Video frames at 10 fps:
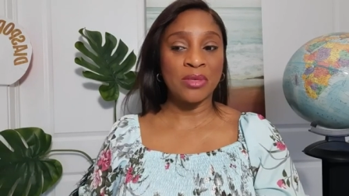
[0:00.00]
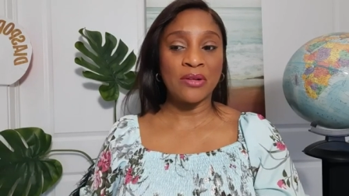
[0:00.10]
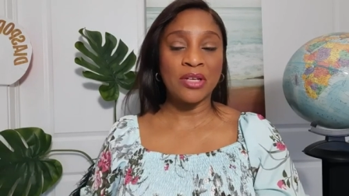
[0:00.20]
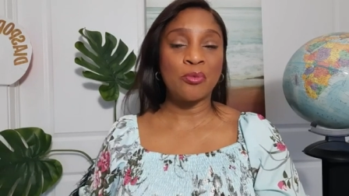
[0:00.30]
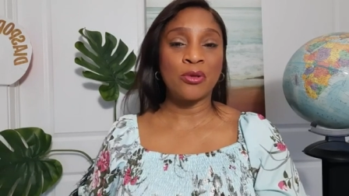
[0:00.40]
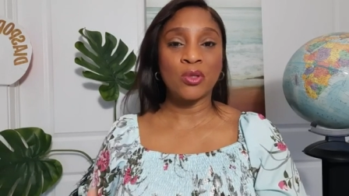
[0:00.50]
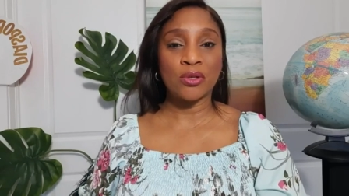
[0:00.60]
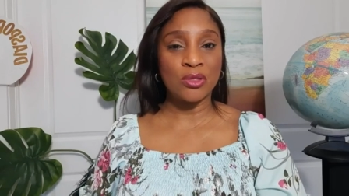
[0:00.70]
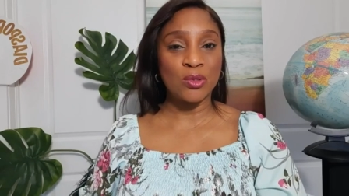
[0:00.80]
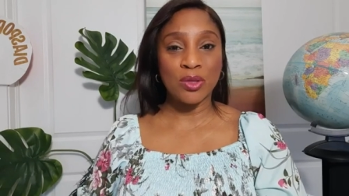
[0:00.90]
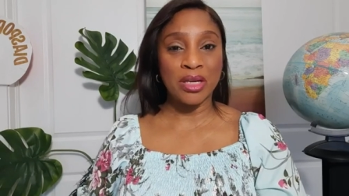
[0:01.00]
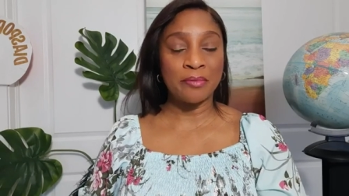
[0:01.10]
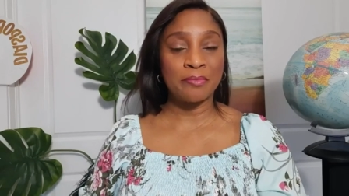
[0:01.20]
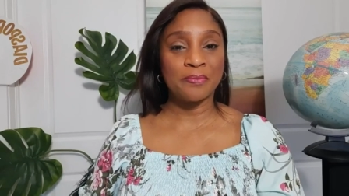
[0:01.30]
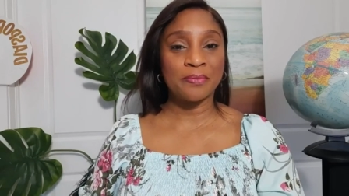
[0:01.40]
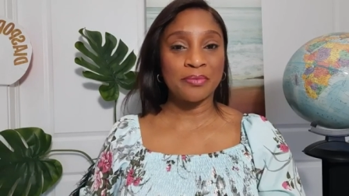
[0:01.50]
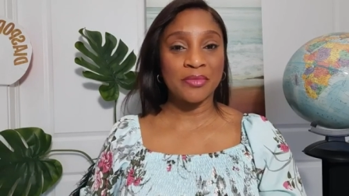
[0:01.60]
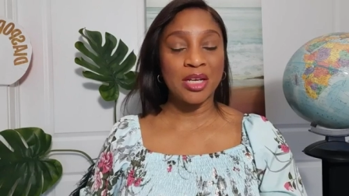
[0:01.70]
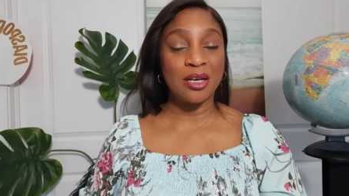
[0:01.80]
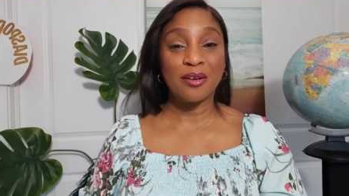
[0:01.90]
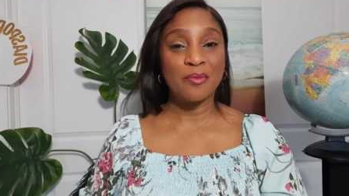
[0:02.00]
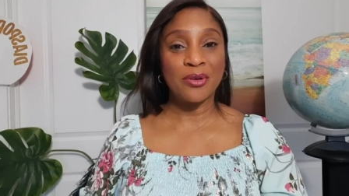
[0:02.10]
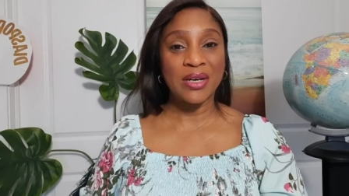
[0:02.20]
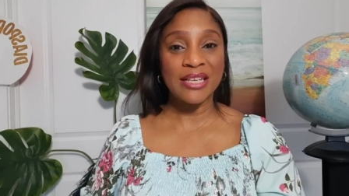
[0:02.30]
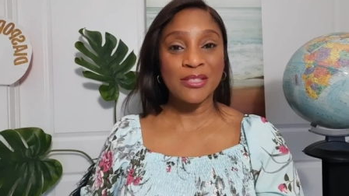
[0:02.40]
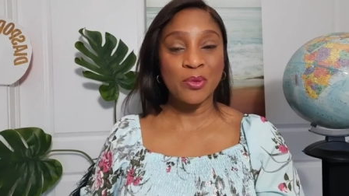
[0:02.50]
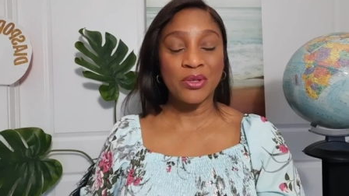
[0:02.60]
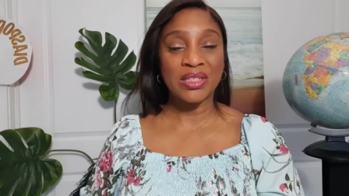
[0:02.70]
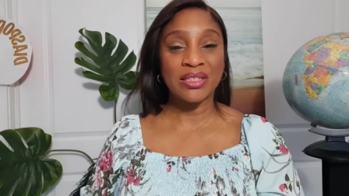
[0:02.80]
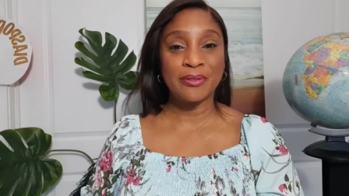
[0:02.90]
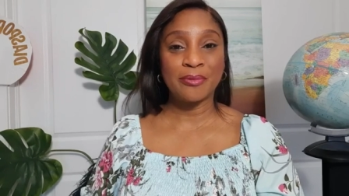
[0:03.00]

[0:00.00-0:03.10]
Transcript: I'll keep on talking to him. But guess what?